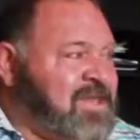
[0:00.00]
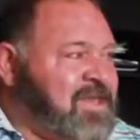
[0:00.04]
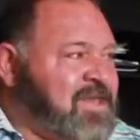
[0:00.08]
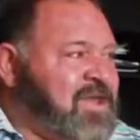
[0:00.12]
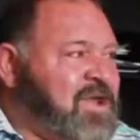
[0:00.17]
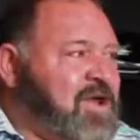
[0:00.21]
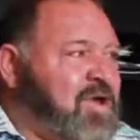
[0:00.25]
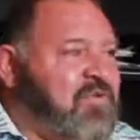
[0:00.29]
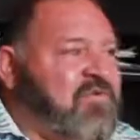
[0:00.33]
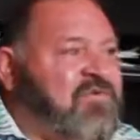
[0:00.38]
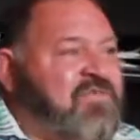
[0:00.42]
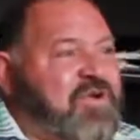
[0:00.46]

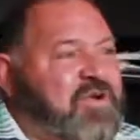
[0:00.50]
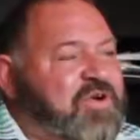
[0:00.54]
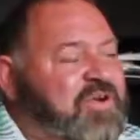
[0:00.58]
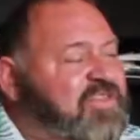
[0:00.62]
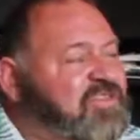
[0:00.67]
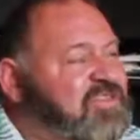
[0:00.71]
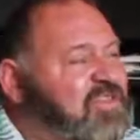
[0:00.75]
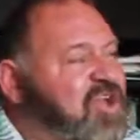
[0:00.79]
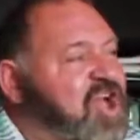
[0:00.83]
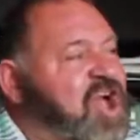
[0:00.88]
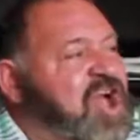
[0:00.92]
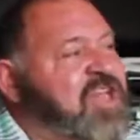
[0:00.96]
you know,
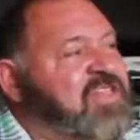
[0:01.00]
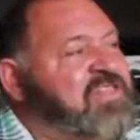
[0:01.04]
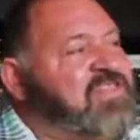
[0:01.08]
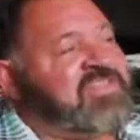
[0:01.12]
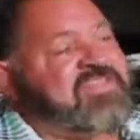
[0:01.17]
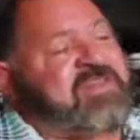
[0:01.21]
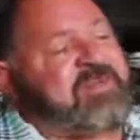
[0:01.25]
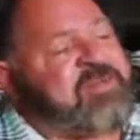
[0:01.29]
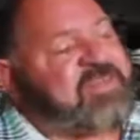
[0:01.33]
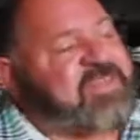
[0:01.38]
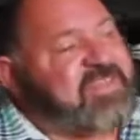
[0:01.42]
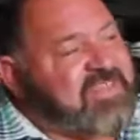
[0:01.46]
focusing on
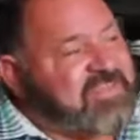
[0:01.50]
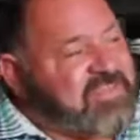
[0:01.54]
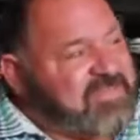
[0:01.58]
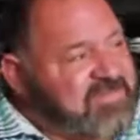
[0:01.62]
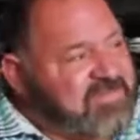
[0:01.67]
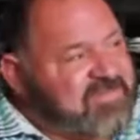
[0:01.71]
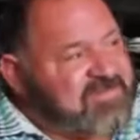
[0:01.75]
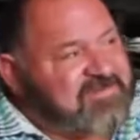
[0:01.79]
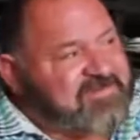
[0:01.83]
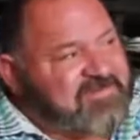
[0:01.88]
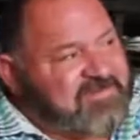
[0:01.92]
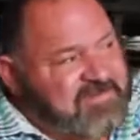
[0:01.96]
some of
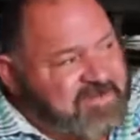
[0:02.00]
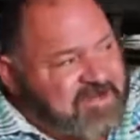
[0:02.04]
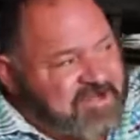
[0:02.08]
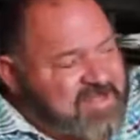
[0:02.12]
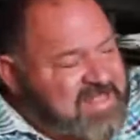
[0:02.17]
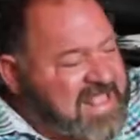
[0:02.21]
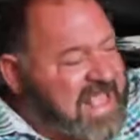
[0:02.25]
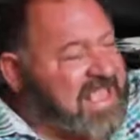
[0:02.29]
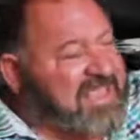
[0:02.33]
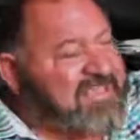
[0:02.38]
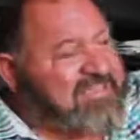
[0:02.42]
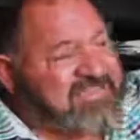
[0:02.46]
these
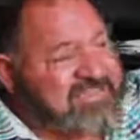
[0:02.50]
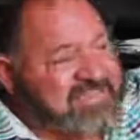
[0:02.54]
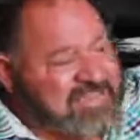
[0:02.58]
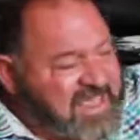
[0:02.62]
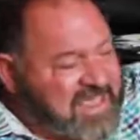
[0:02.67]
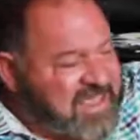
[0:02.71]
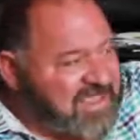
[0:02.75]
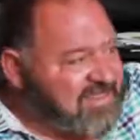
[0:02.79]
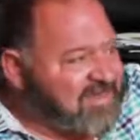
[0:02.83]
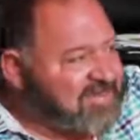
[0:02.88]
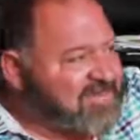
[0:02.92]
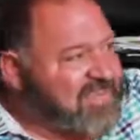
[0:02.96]
nice
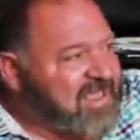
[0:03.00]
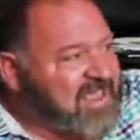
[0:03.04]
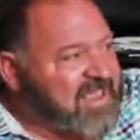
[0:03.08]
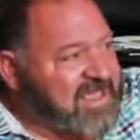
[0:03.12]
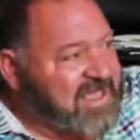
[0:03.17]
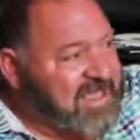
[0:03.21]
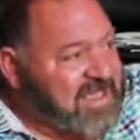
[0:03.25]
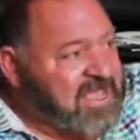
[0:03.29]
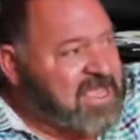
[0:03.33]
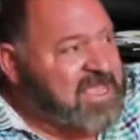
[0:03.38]
things like